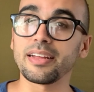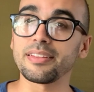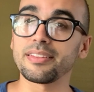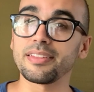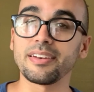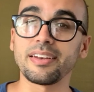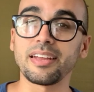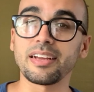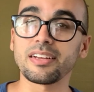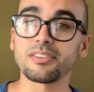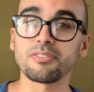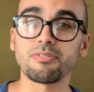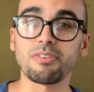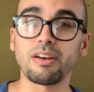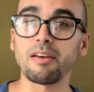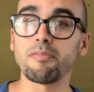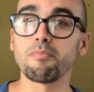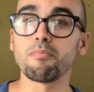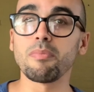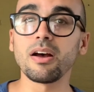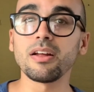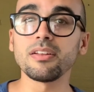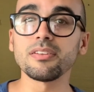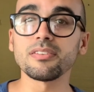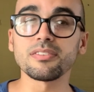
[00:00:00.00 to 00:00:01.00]
at the next 5
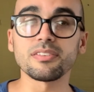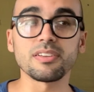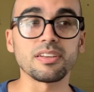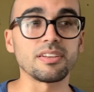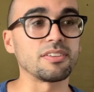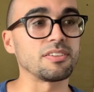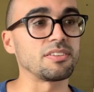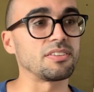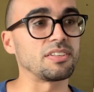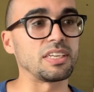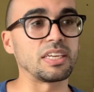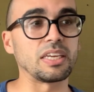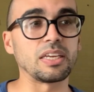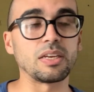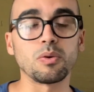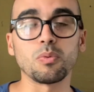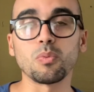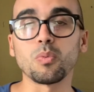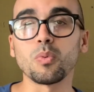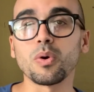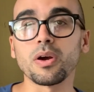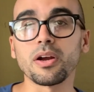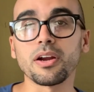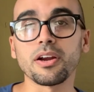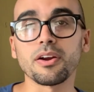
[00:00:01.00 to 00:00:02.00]
months and
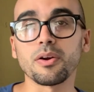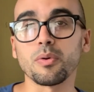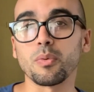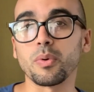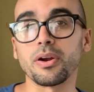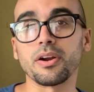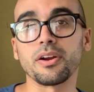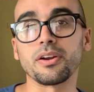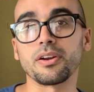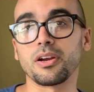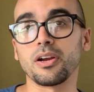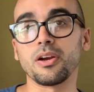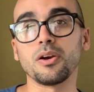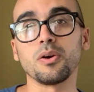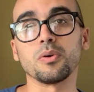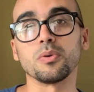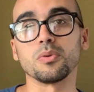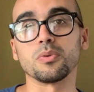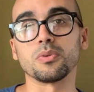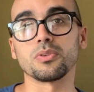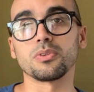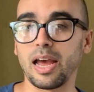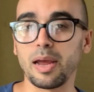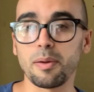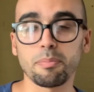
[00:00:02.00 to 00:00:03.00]
seeing where it goes.
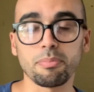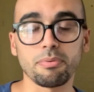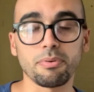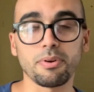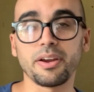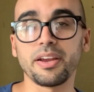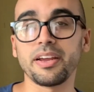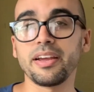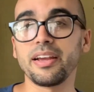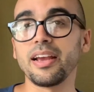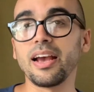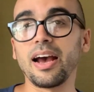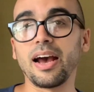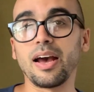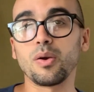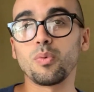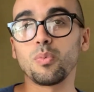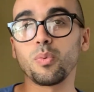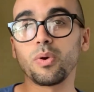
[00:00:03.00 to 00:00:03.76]
I pray, God